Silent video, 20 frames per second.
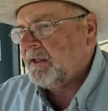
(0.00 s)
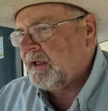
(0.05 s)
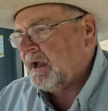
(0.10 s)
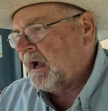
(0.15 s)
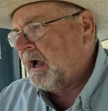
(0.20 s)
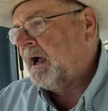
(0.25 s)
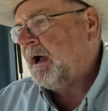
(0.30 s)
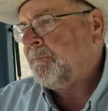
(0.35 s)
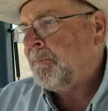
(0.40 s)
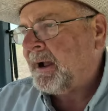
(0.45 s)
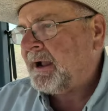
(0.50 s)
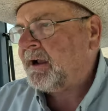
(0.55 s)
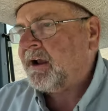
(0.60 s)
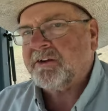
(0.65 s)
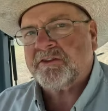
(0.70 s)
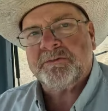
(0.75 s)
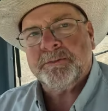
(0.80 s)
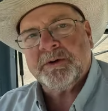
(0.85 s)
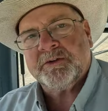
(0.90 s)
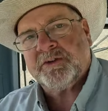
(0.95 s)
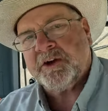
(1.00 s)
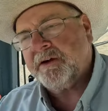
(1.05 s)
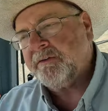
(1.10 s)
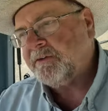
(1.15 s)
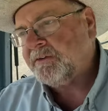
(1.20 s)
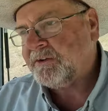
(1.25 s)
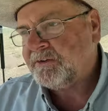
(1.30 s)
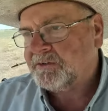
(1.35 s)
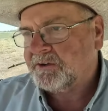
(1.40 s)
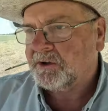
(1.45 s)
Uh, my customer
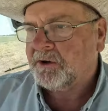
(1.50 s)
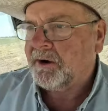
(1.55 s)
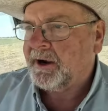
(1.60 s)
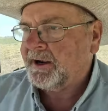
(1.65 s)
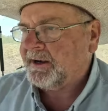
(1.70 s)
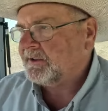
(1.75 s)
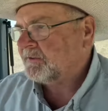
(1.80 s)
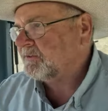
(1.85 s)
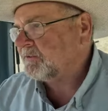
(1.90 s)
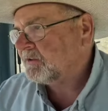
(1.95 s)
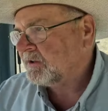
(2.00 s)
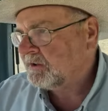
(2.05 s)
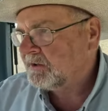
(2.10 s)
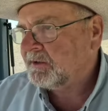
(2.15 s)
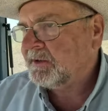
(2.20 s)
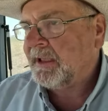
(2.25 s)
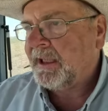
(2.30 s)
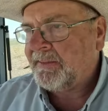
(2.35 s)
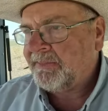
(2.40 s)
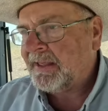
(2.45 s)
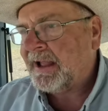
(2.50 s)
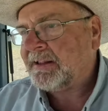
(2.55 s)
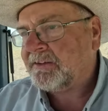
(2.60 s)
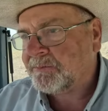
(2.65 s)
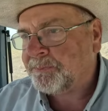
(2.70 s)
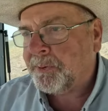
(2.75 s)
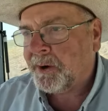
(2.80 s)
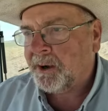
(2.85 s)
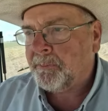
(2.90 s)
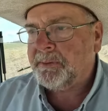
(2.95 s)
service is the greatest. And
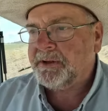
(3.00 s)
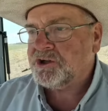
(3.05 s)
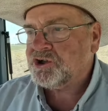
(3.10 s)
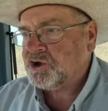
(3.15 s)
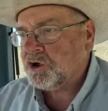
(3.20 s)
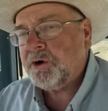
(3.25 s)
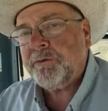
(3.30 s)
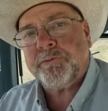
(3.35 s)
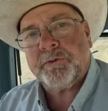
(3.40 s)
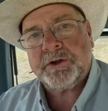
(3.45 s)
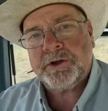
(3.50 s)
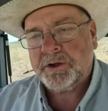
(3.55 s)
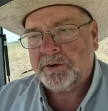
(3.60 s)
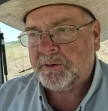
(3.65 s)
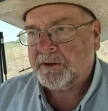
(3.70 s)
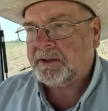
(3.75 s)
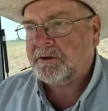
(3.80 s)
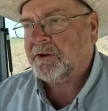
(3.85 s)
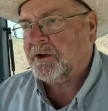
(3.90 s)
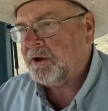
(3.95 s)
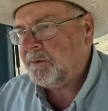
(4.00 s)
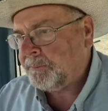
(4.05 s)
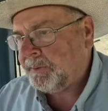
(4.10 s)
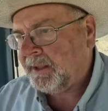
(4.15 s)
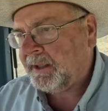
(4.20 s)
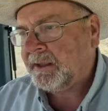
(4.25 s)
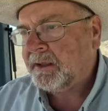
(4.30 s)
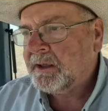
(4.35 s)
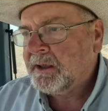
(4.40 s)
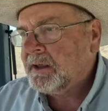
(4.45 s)
that's probably true for you. It could
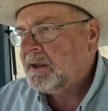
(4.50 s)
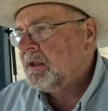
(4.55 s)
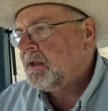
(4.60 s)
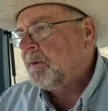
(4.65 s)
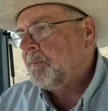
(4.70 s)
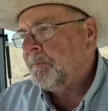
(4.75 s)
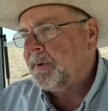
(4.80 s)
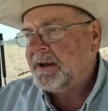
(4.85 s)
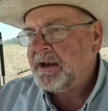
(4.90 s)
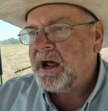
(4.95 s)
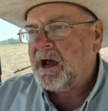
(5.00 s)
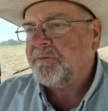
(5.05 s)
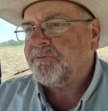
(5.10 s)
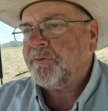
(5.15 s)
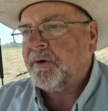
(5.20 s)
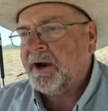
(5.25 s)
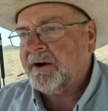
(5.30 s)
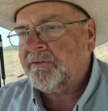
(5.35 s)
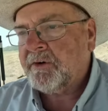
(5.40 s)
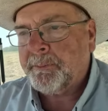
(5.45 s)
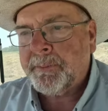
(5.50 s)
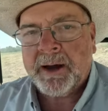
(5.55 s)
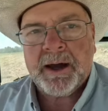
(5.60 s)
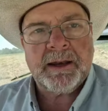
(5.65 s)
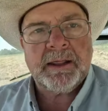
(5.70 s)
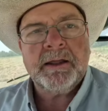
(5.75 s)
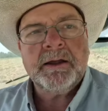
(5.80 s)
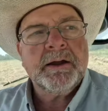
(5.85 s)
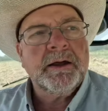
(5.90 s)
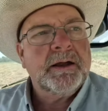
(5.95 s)
be but not for
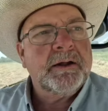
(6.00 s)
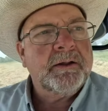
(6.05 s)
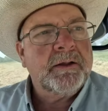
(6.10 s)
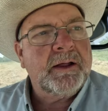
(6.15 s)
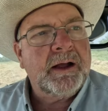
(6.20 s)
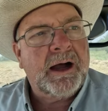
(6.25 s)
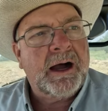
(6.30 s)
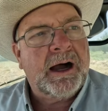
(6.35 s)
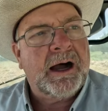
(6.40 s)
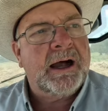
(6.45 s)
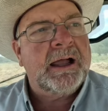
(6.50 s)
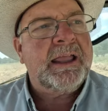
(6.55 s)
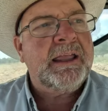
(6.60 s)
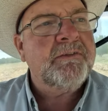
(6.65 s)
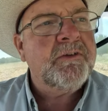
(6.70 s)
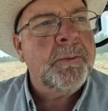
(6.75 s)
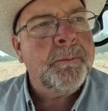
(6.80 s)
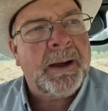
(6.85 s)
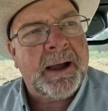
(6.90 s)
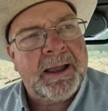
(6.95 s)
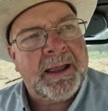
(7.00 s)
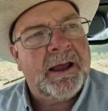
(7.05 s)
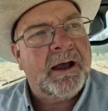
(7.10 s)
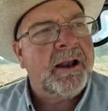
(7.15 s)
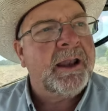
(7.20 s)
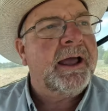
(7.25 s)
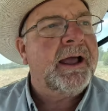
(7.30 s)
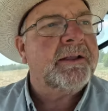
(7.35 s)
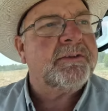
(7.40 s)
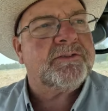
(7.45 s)
everybody. Uh, even my
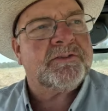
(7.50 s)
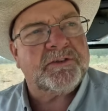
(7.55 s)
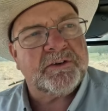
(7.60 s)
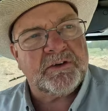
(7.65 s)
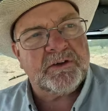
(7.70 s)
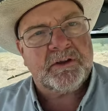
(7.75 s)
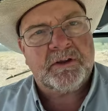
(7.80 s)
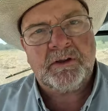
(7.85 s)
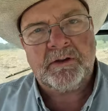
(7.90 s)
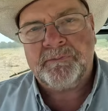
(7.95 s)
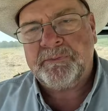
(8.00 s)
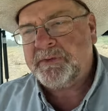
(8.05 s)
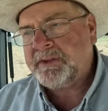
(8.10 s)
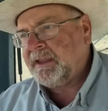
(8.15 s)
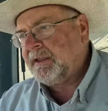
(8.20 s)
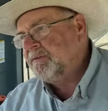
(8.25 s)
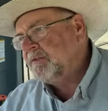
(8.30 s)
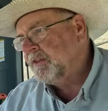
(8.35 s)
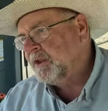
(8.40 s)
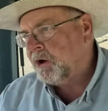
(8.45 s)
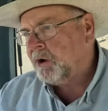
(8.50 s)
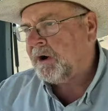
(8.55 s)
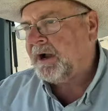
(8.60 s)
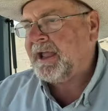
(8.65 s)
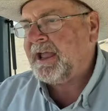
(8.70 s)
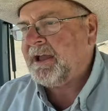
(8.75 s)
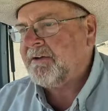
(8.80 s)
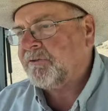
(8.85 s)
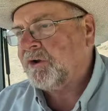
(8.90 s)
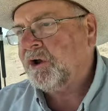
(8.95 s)
LS, even though I
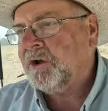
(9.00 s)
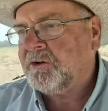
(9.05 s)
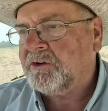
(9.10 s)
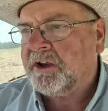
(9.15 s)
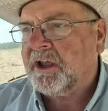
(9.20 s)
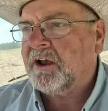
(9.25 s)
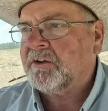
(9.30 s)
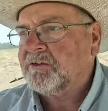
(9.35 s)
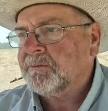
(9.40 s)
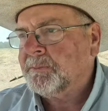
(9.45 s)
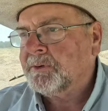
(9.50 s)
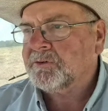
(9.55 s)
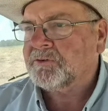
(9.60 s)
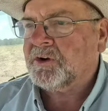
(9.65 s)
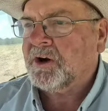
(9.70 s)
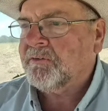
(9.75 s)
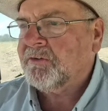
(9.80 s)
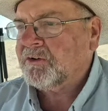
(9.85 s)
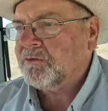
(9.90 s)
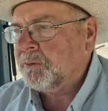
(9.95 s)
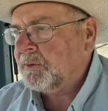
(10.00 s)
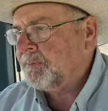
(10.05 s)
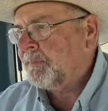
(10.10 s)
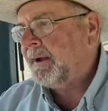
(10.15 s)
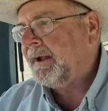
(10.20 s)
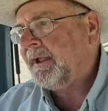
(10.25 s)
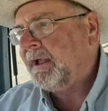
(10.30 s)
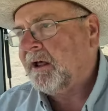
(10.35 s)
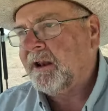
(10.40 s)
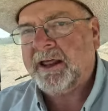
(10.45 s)
have good customer service with
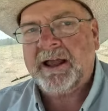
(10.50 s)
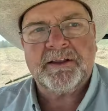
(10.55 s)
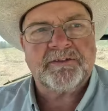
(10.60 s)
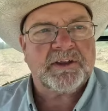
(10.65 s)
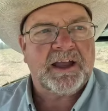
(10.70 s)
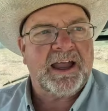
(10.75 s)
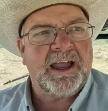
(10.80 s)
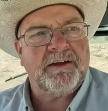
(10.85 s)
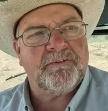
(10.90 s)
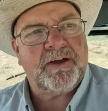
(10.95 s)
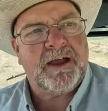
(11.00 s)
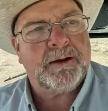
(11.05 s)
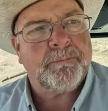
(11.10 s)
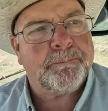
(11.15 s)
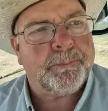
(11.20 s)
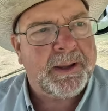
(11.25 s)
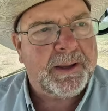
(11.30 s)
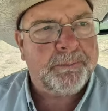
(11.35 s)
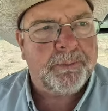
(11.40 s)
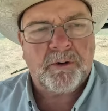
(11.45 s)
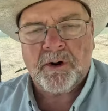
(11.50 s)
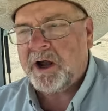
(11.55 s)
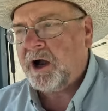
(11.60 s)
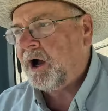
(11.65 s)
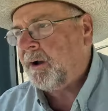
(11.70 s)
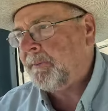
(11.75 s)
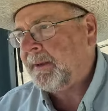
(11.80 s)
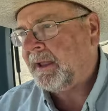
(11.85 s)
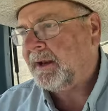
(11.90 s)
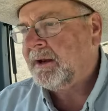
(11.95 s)
my LS, I have had people
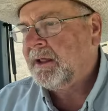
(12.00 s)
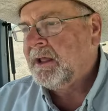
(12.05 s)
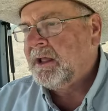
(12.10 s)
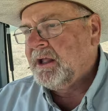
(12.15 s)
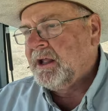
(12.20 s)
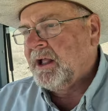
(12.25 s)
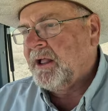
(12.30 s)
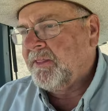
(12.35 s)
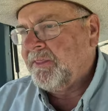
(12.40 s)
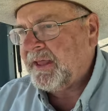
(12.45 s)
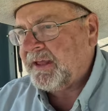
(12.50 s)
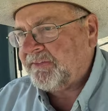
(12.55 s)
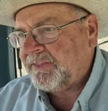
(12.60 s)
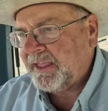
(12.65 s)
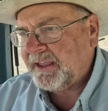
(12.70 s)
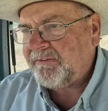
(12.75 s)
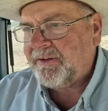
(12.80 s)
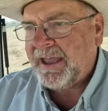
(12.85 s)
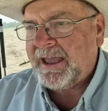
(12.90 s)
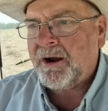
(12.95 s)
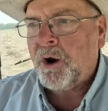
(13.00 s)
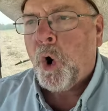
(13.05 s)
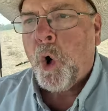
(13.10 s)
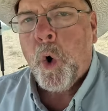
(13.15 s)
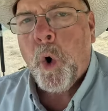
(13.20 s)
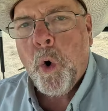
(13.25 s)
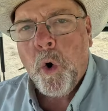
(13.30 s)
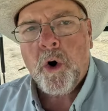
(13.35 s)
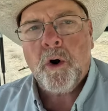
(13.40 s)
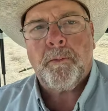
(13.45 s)
comment that they've had
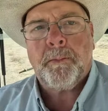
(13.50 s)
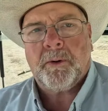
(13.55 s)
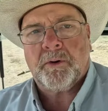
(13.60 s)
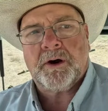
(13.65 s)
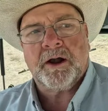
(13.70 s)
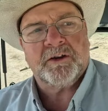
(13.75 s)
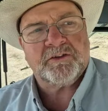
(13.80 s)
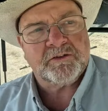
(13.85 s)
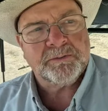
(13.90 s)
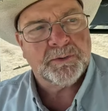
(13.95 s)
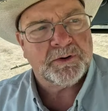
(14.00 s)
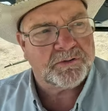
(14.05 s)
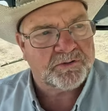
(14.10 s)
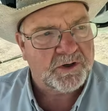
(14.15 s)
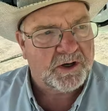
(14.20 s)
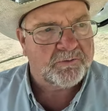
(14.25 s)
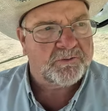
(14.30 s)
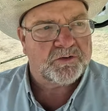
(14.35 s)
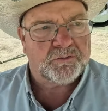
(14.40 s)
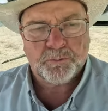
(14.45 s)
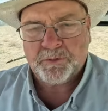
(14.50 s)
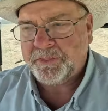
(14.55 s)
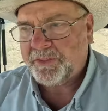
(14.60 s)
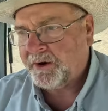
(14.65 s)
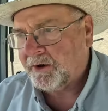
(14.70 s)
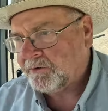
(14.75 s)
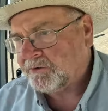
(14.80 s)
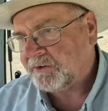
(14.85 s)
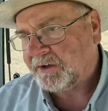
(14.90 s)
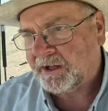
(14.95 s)
horrible customer service with
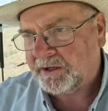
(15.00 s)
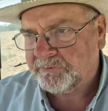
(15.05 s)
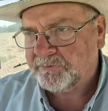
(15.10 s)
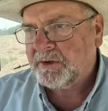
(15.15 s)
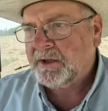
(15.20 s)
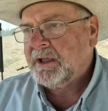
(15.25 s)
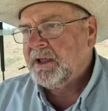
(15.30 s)
their stuff.